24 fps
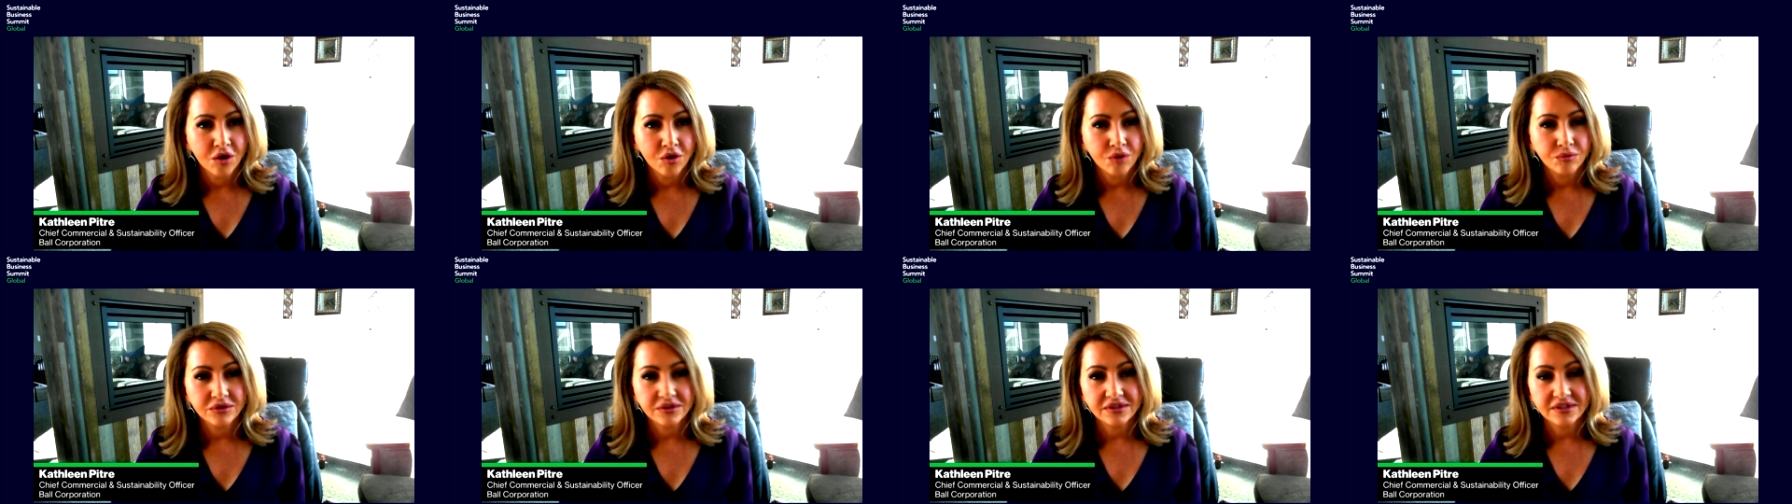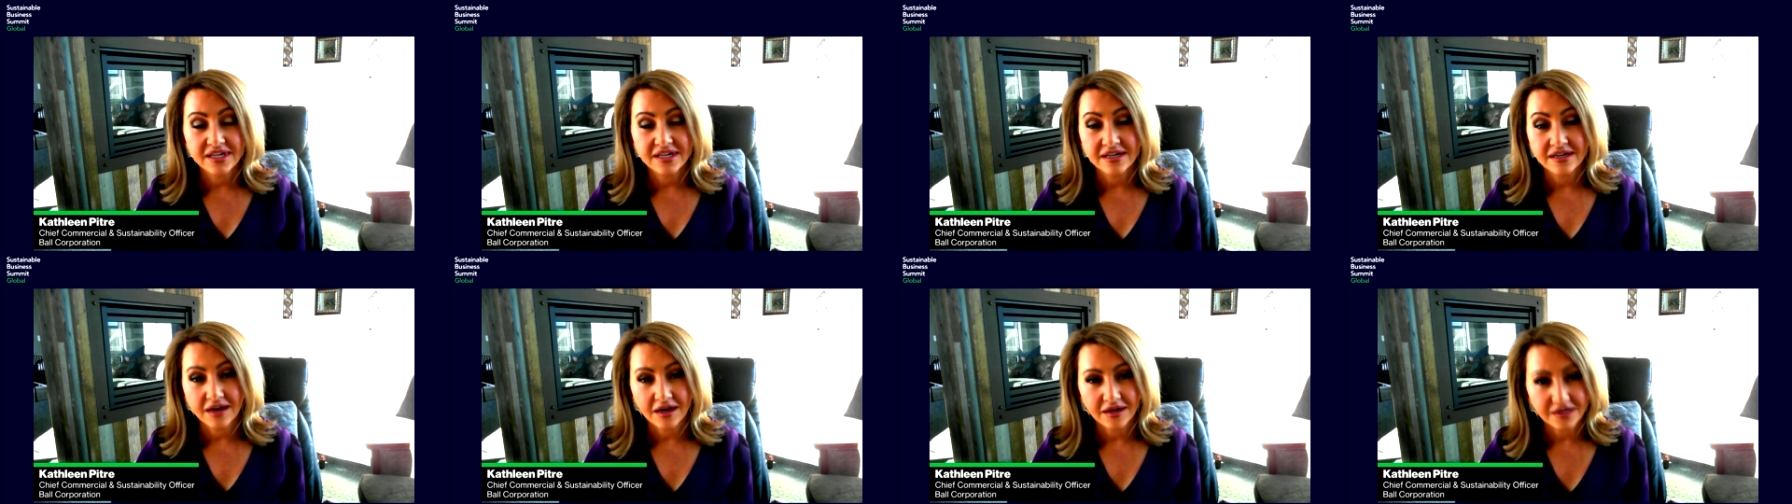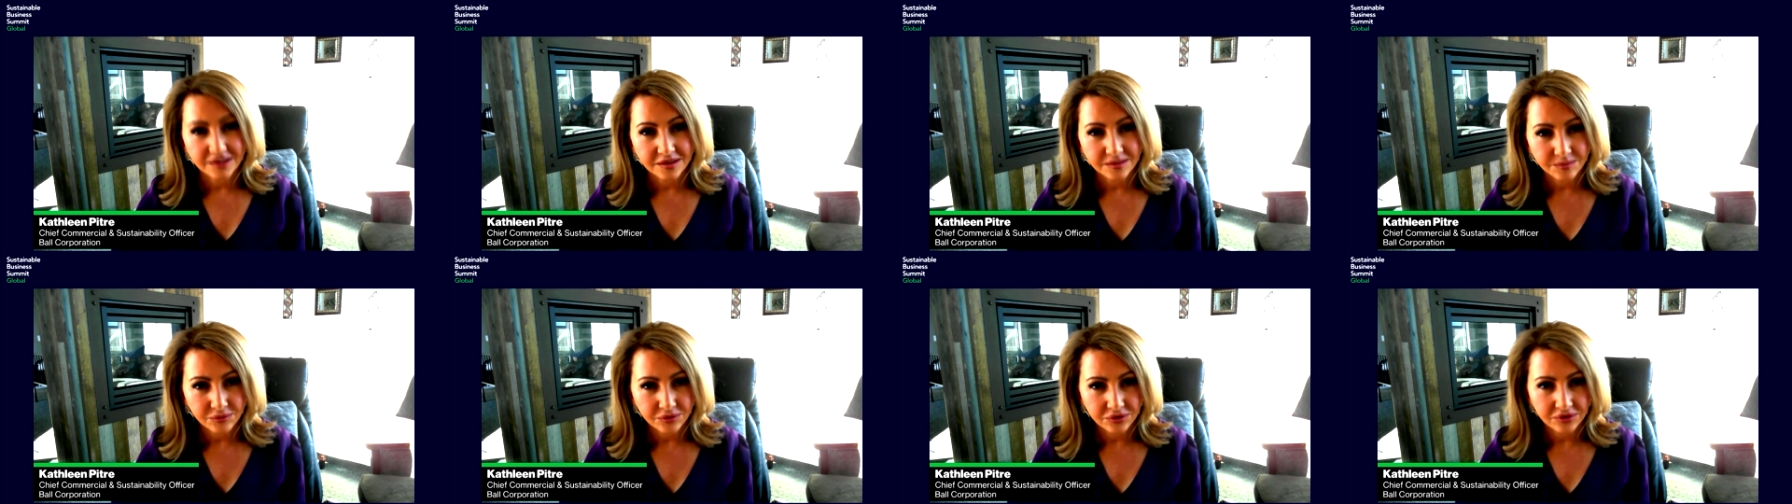We're seeing
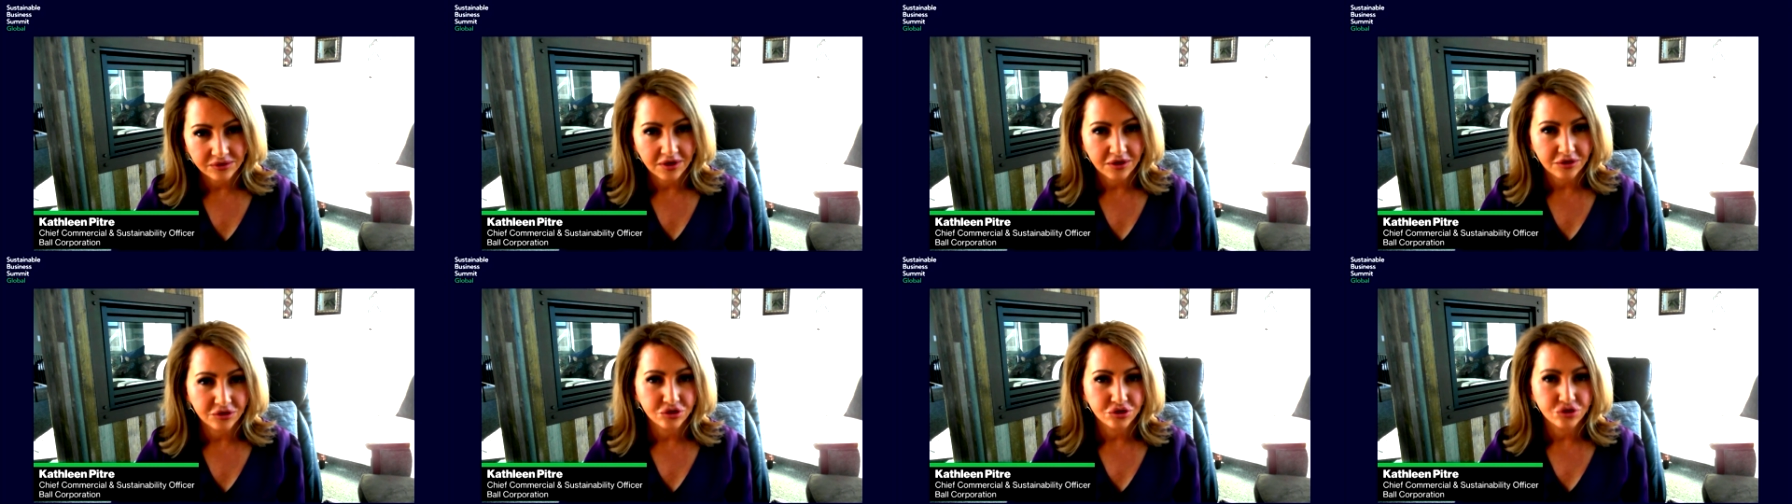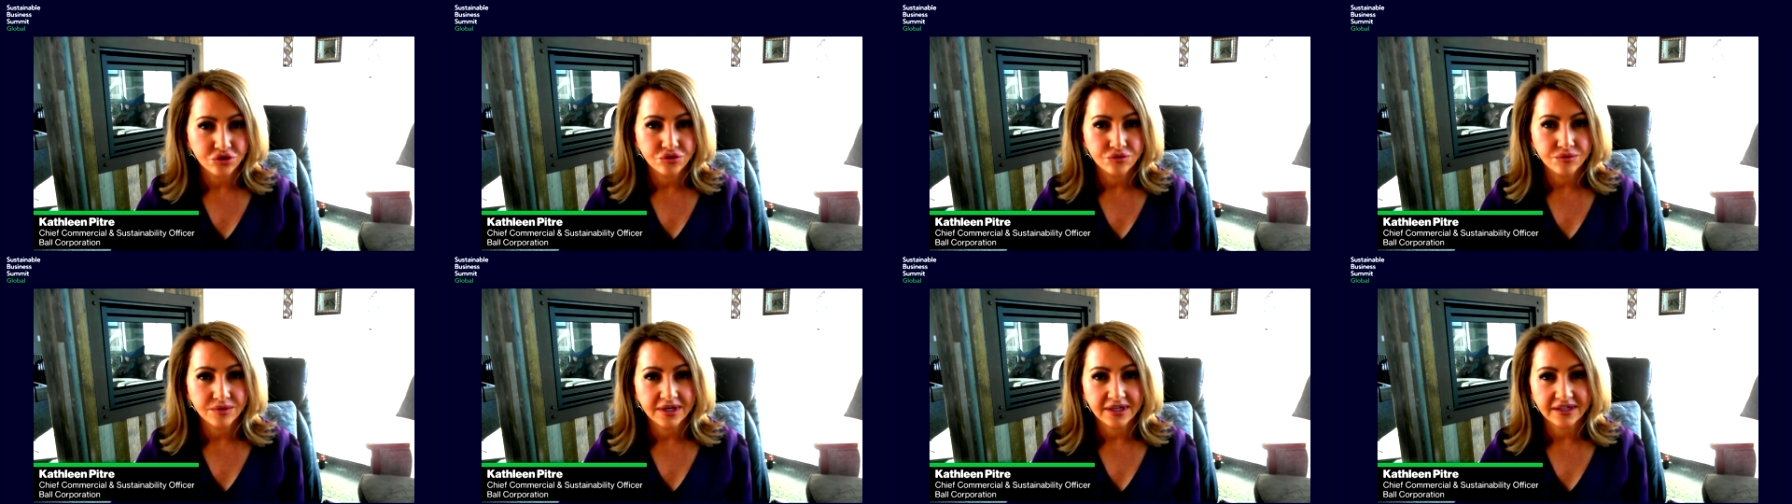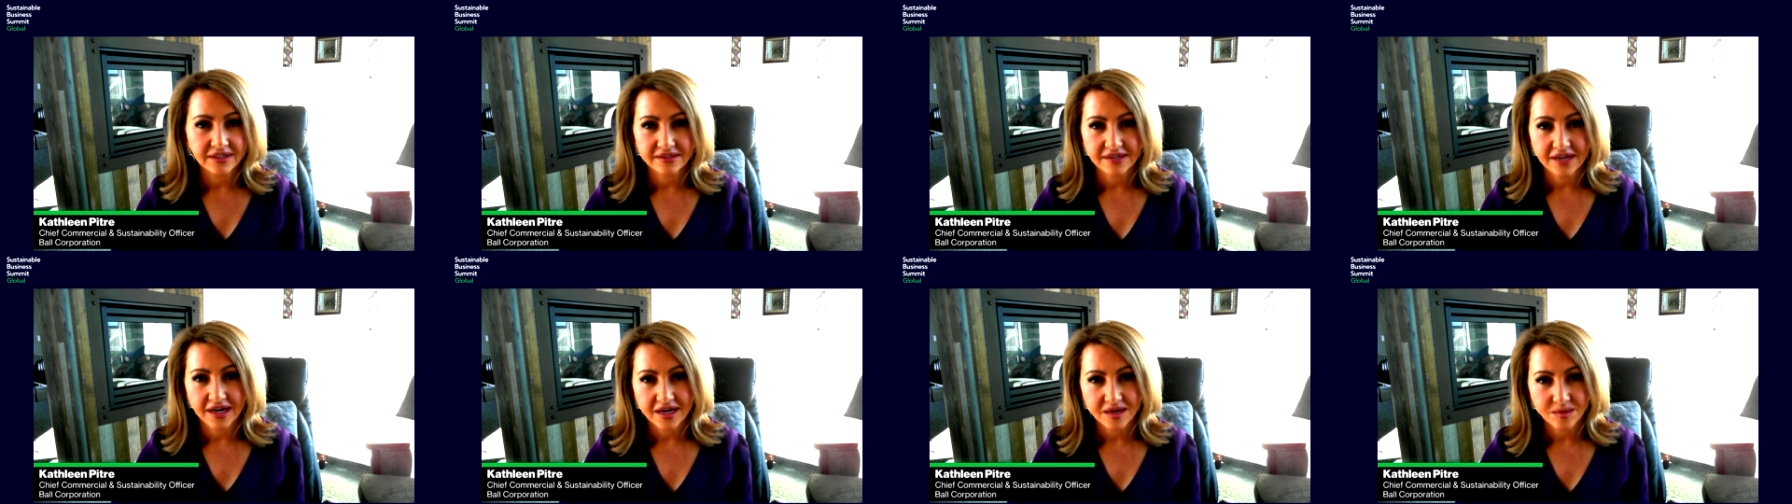customers launch new and
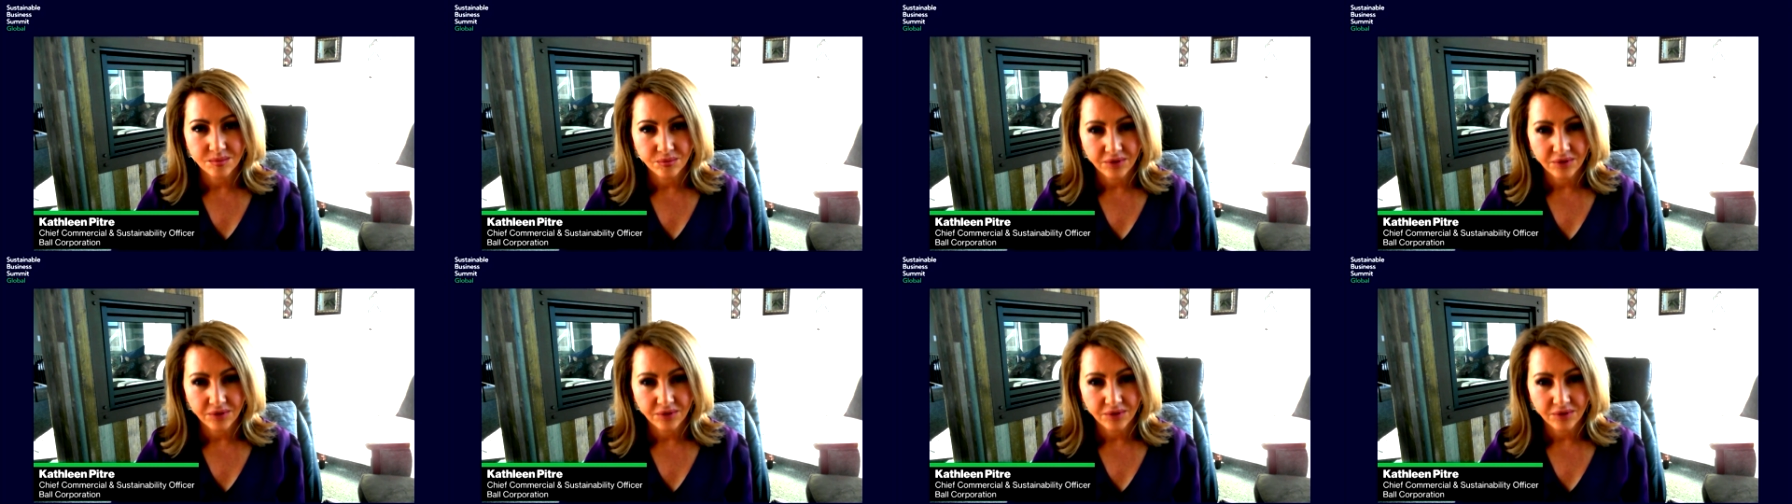exciting